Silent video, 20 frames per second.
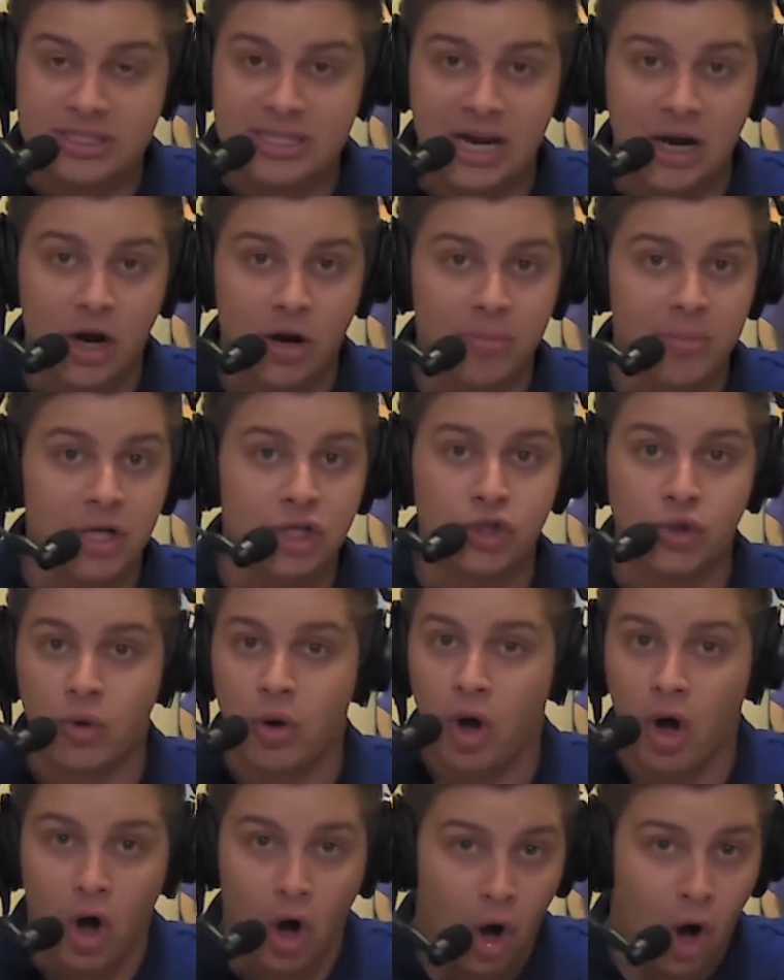Derek Mitchell
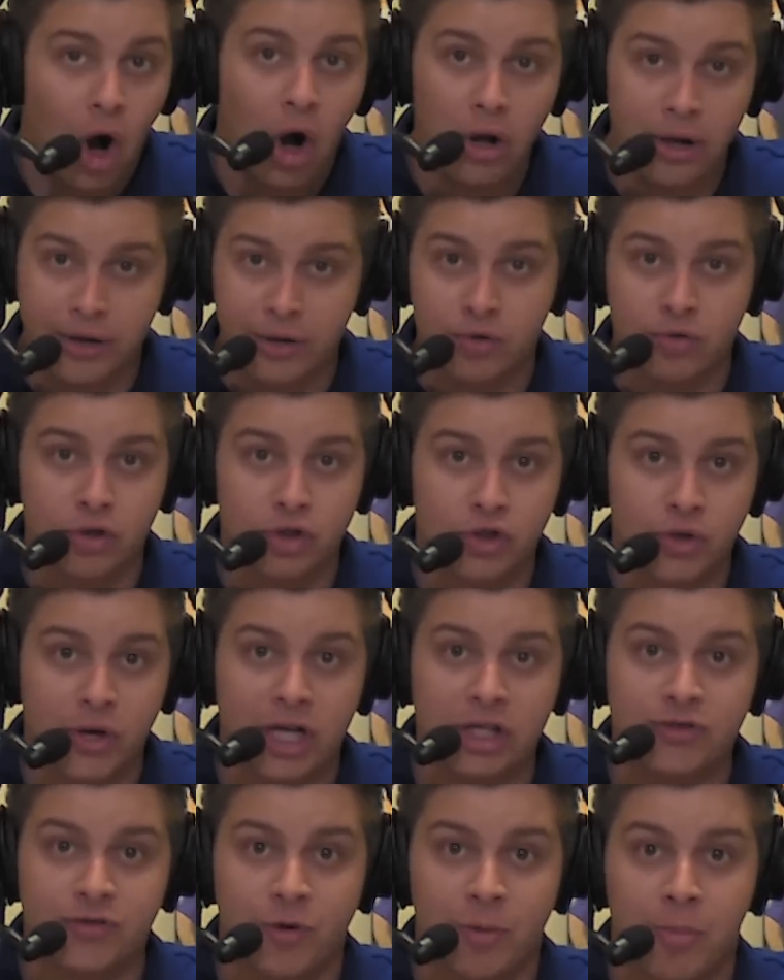all enter the
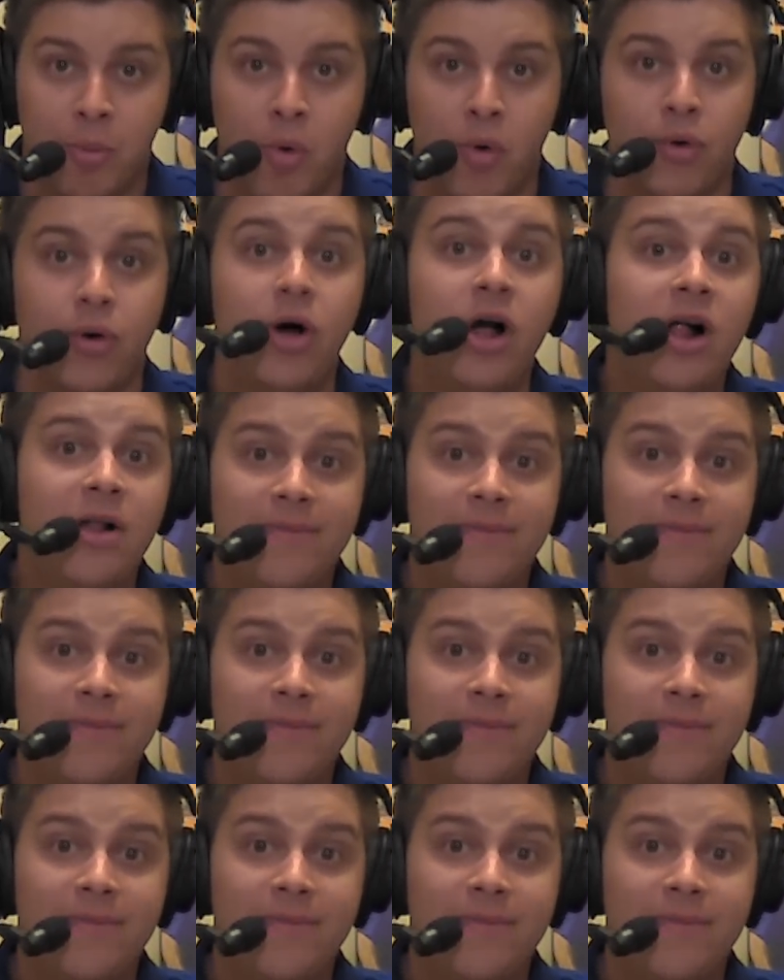transfer portal.